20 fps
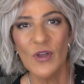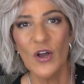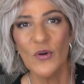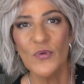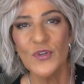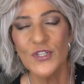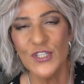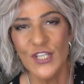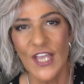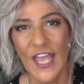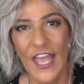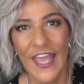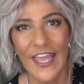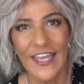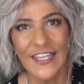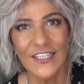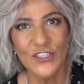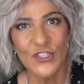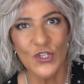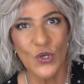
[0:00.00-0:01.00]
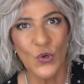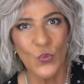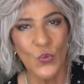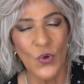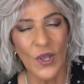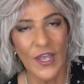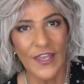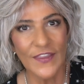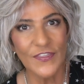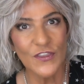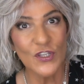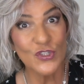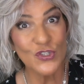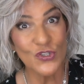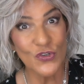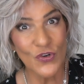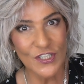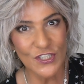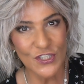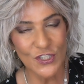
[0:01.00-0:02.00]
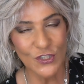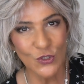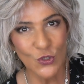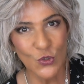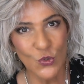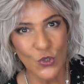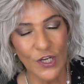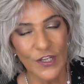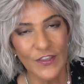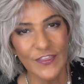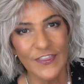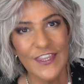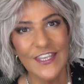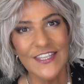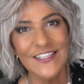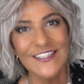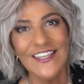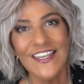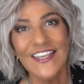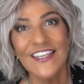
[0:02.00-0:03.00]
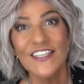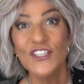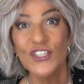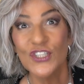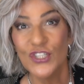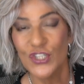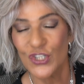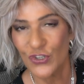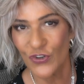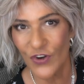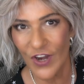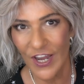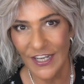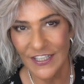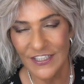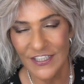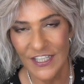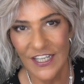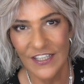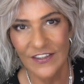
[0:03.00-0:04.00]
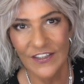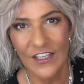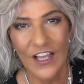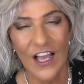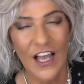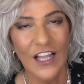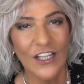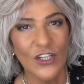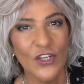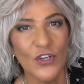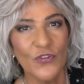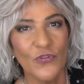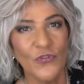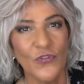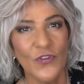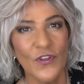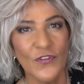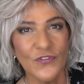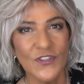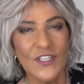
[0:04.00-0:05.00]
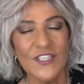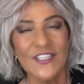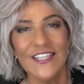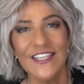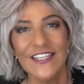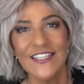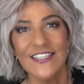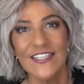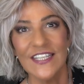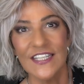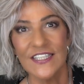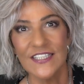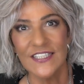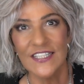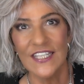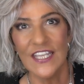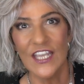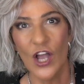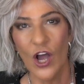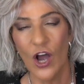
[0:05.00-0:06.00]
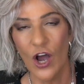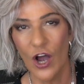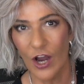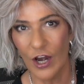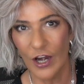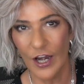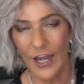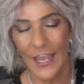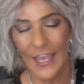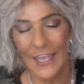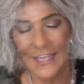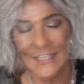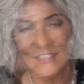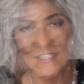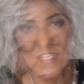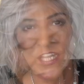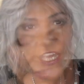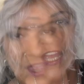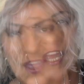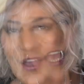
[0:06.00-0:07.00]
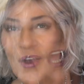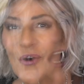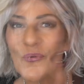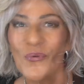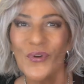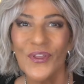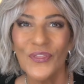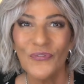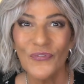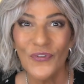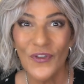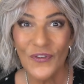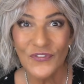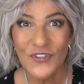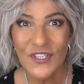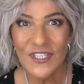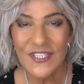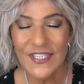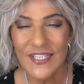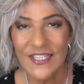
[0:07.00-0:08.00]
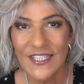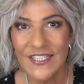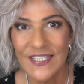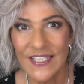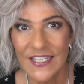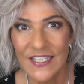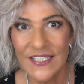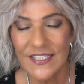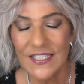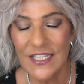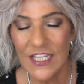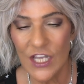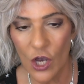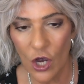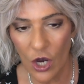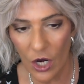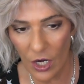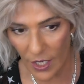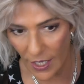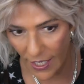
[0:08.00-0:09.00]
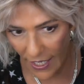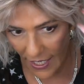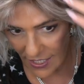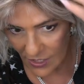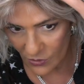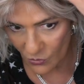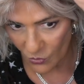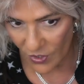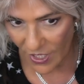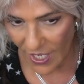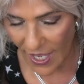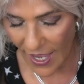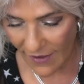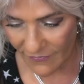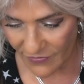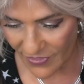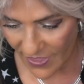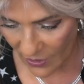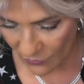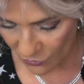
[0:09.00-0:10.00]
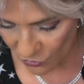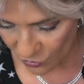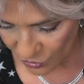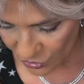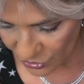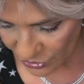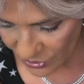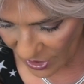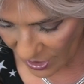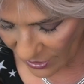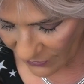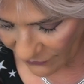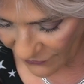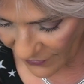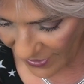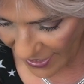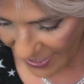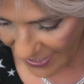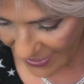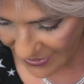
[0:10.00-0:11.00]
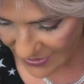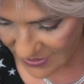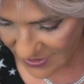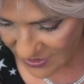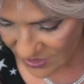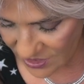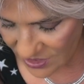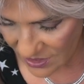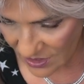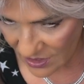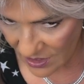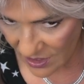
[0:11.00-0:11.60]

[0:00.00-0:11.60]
going to end with TressAllure. This is Trend in the color 5660 R8. With 5660 R8, we have that root of 8,